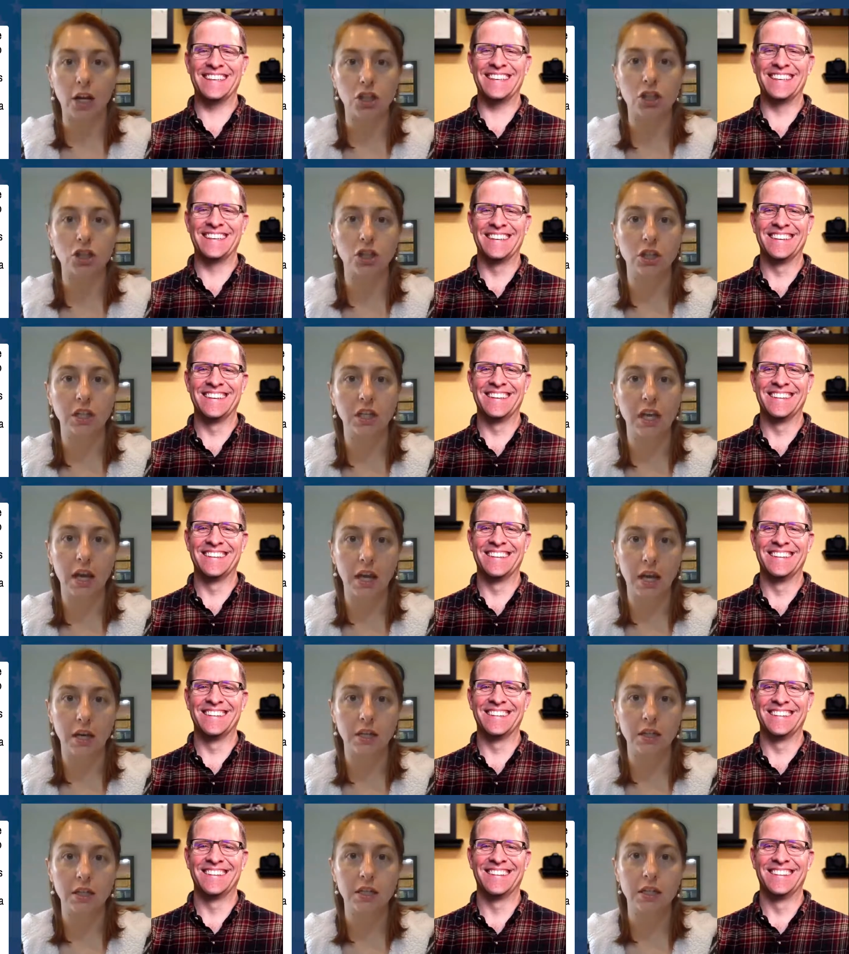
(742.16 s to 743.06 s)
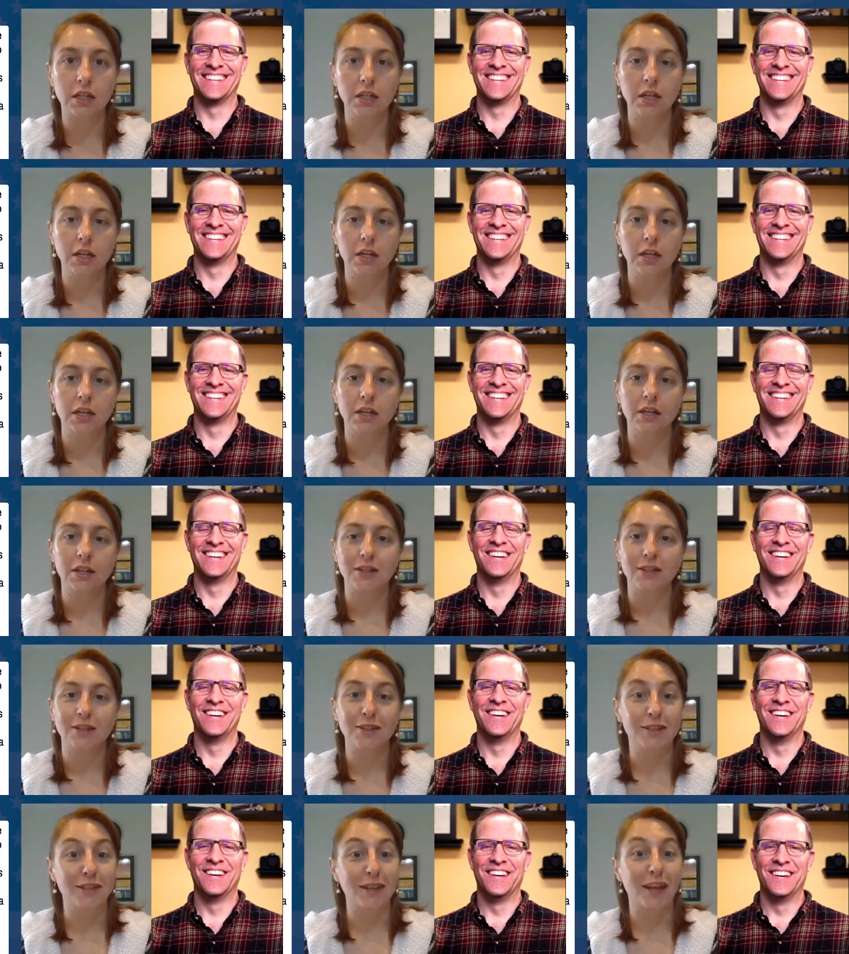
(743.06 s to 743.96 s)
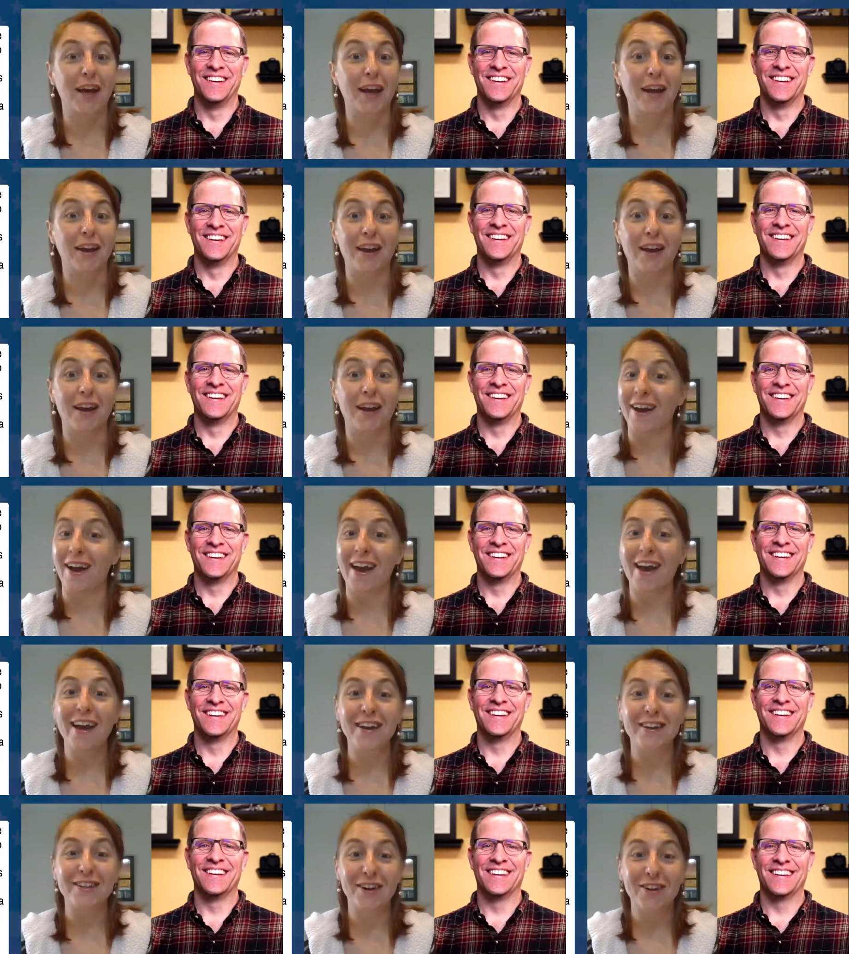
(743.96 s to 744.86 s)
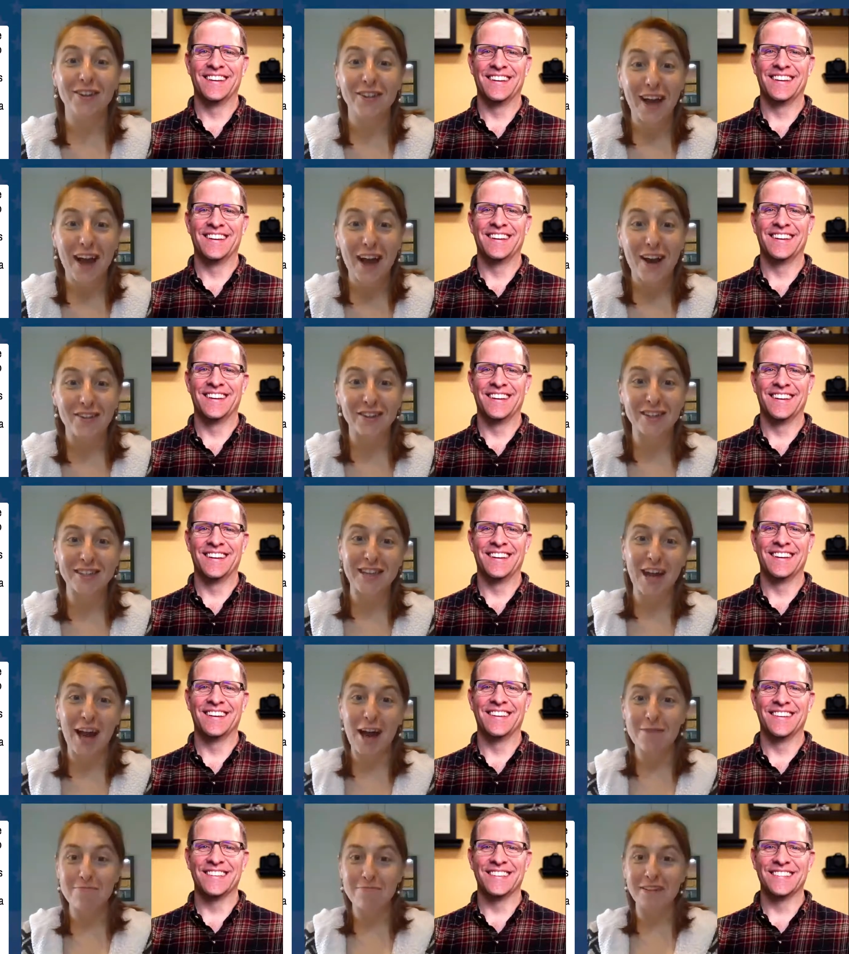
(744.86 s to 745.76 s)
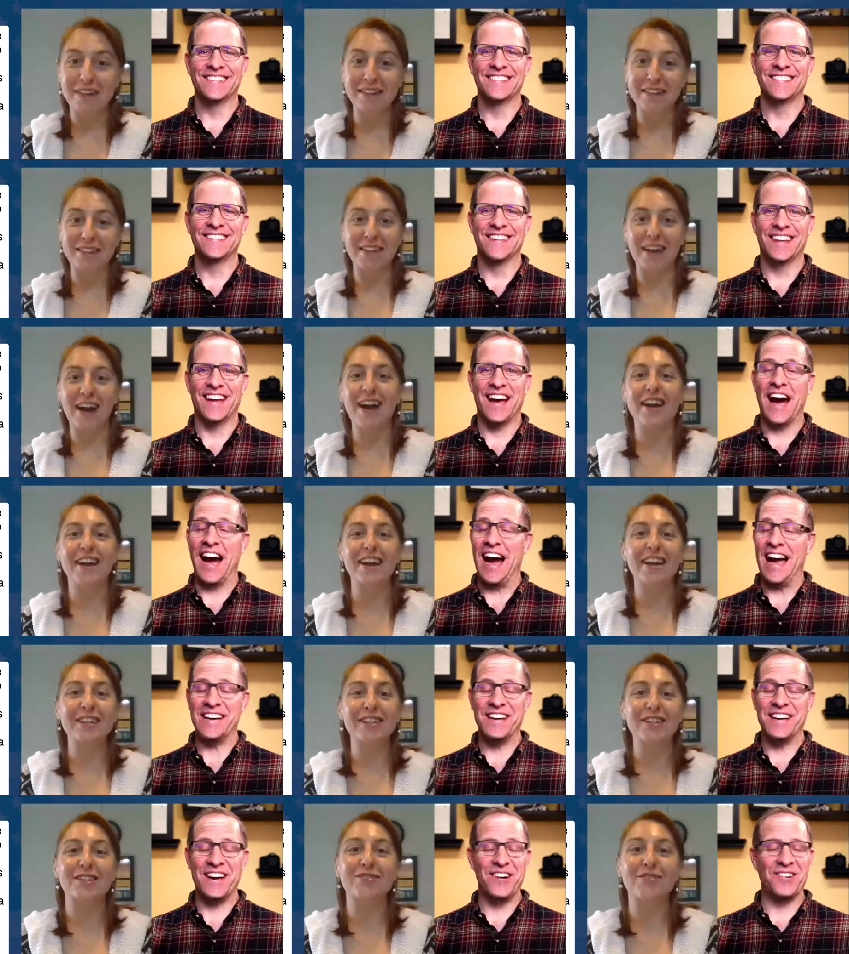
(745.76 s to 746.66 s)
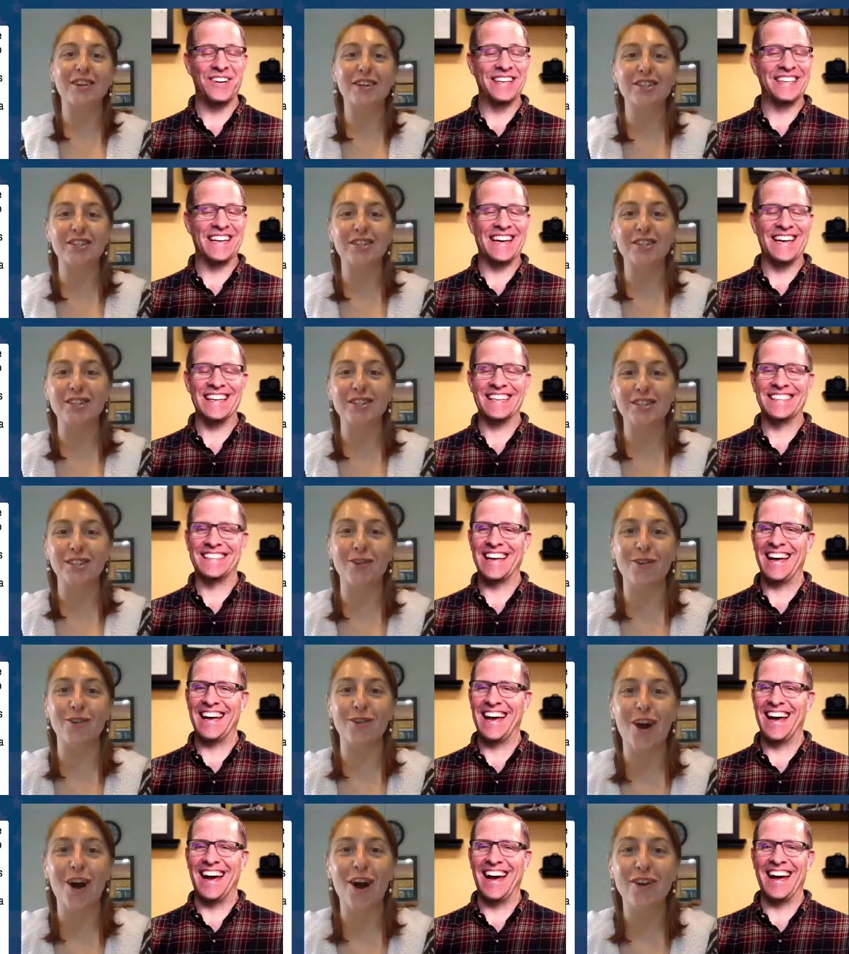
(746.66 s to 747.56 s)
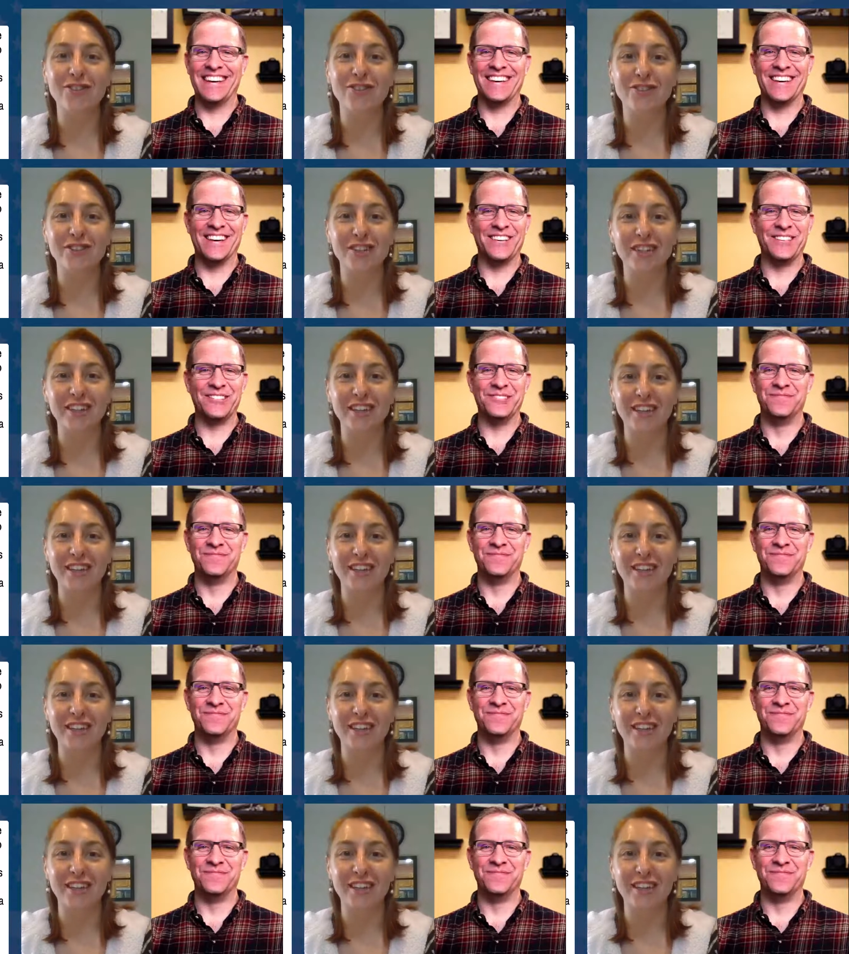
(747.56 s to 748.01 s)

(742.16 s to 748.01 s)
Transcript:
Speaker 1: actually can't. Then, hey, don't laugh. this happens. I, I know
Speaker 2: it does. I know.